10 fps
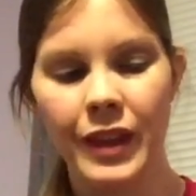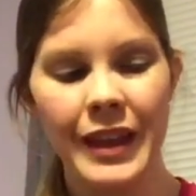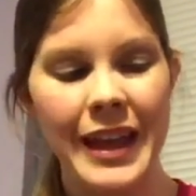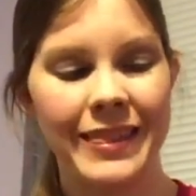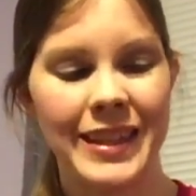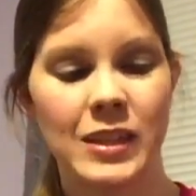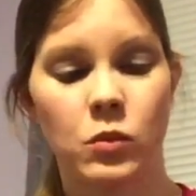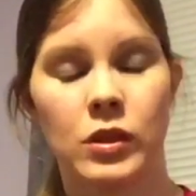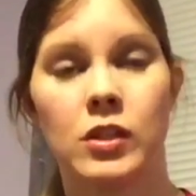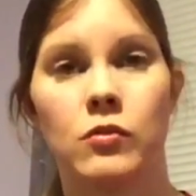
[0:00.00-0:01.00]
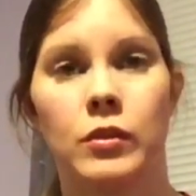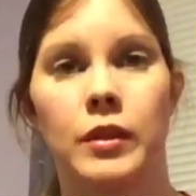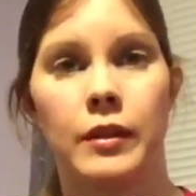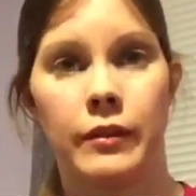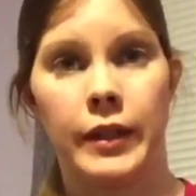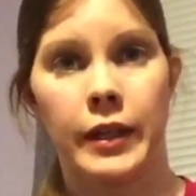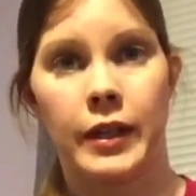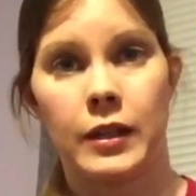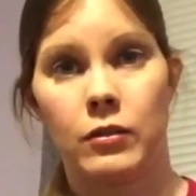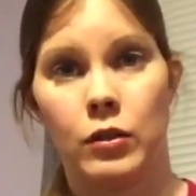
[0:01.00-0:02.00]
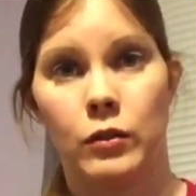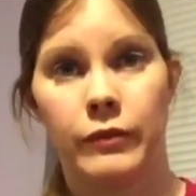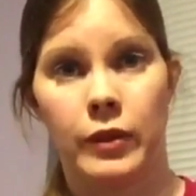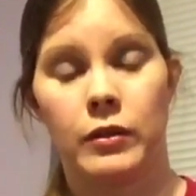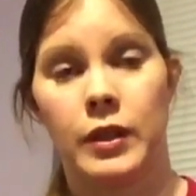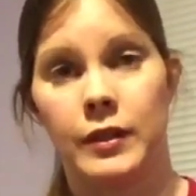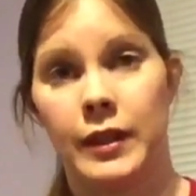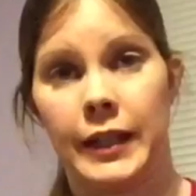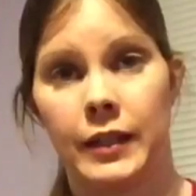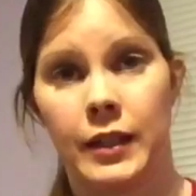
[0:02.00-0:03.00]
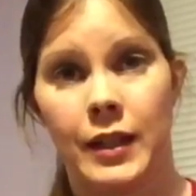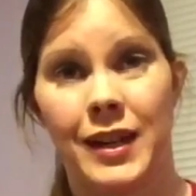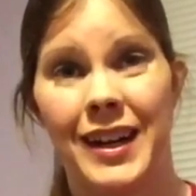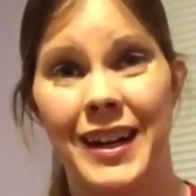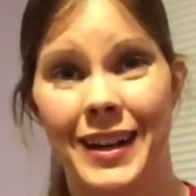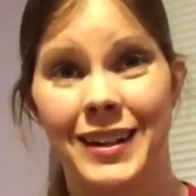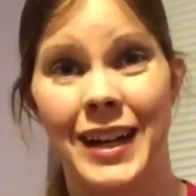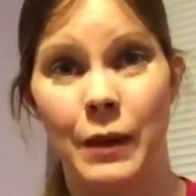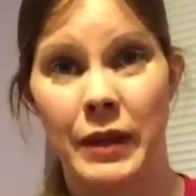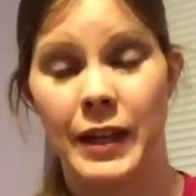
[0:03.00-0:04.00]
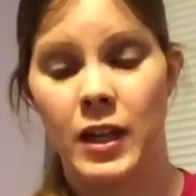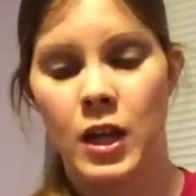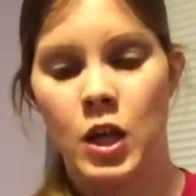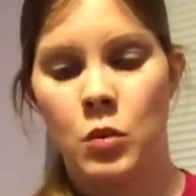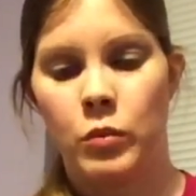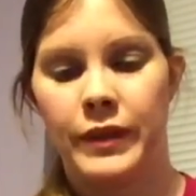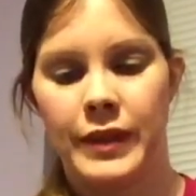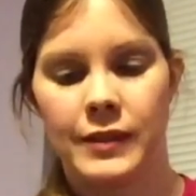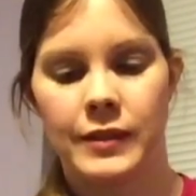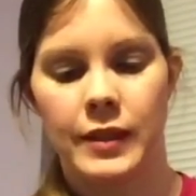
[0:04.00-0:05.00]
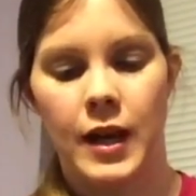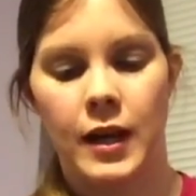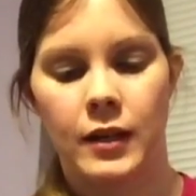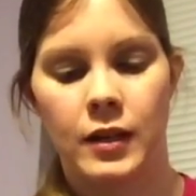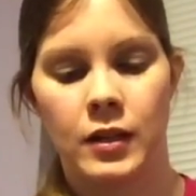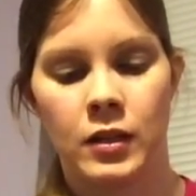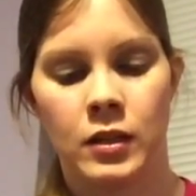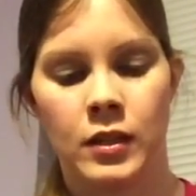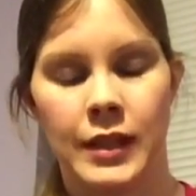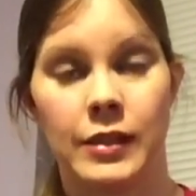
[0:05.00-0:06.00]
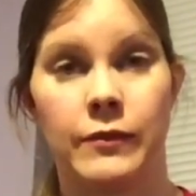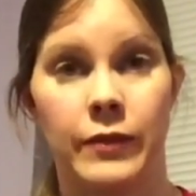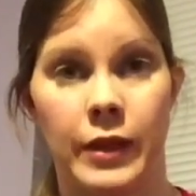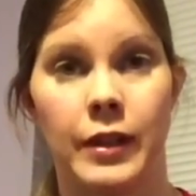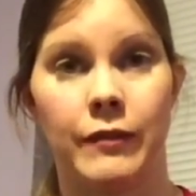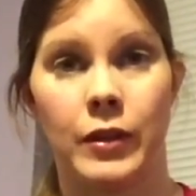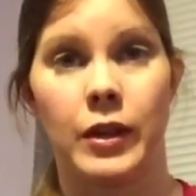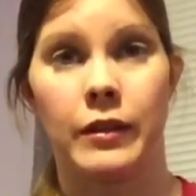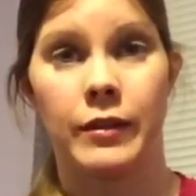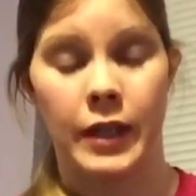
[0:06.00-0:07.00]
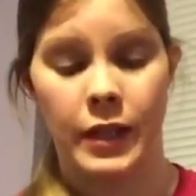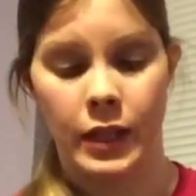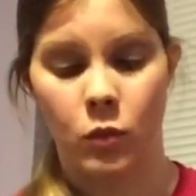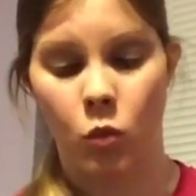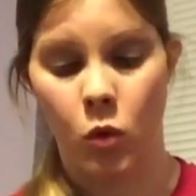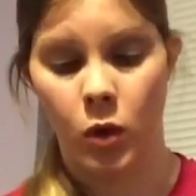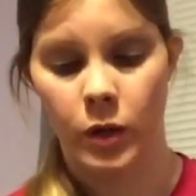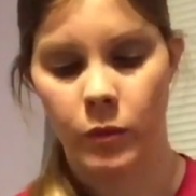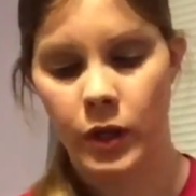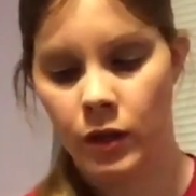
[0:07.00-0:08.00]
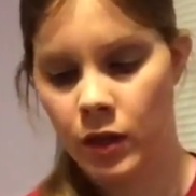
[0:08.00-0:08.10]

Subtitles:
and this one is really thick. I don't know if you're in a hot climate, but this sock is very, very thick and warm.